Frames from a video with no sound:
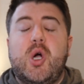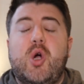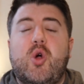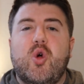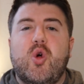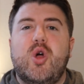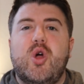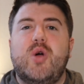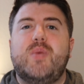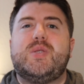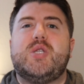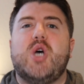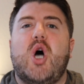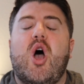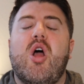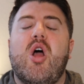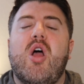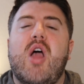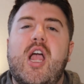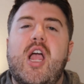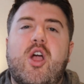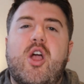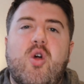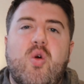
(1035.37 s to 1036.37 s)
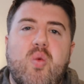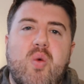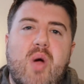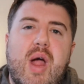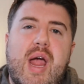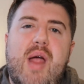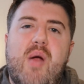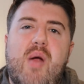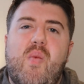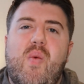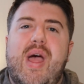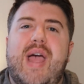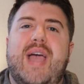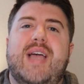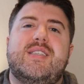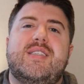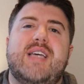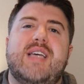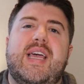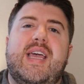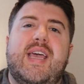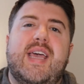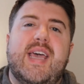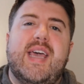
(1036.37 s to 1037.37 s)
groups are a great way
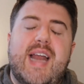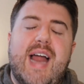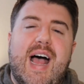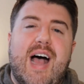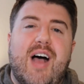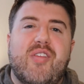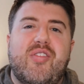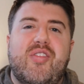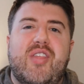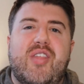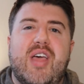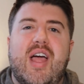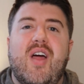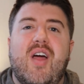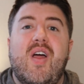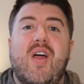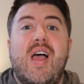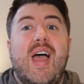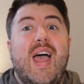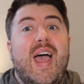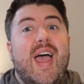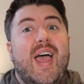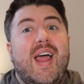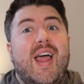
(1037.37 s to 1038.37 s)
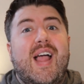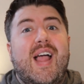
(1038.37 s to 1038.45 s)
to get out there and